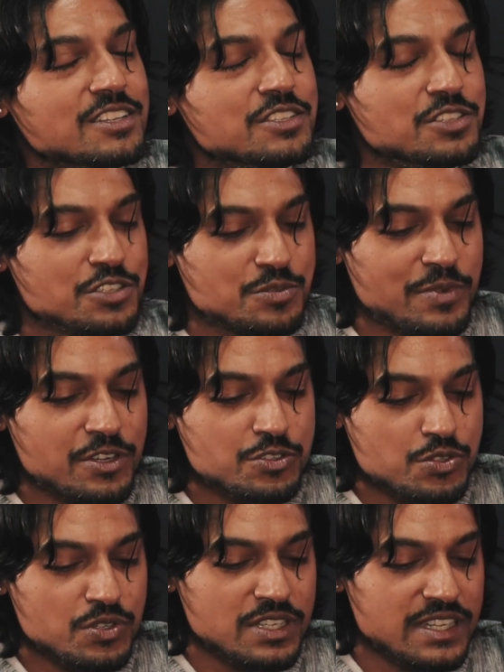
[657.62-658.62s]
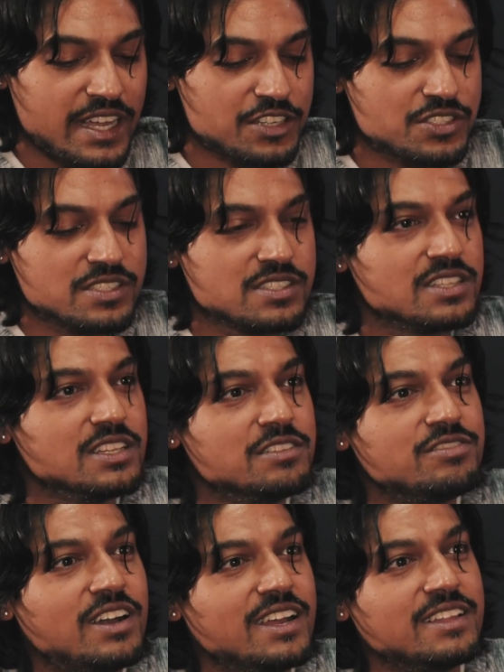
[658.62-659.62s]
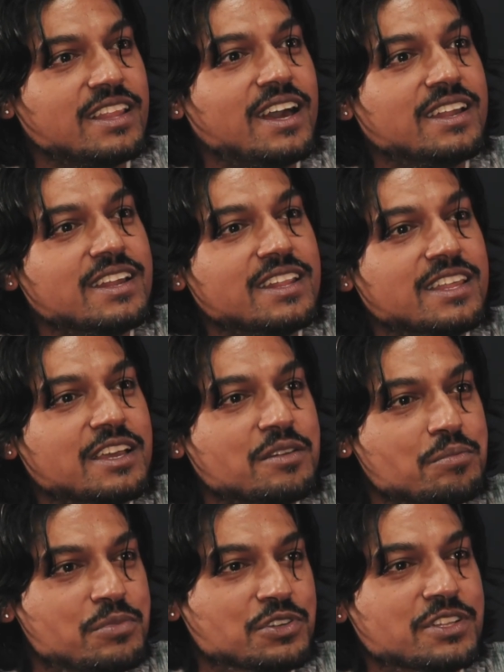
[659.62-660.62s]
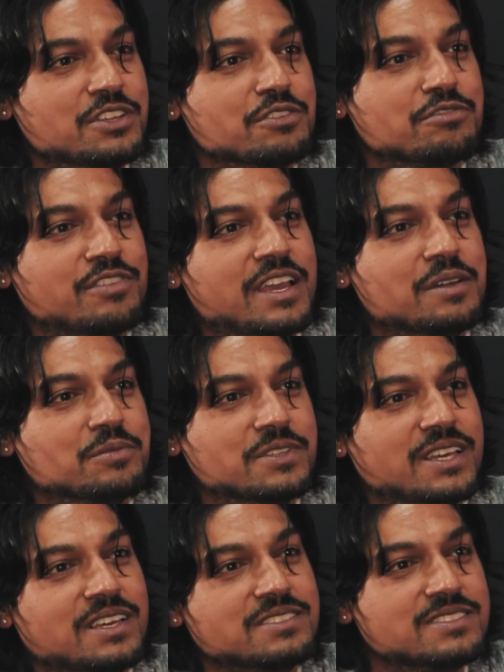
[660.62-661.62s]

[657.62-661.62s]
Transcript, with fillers: your spiritual connection, solidifying that, and I think building your family,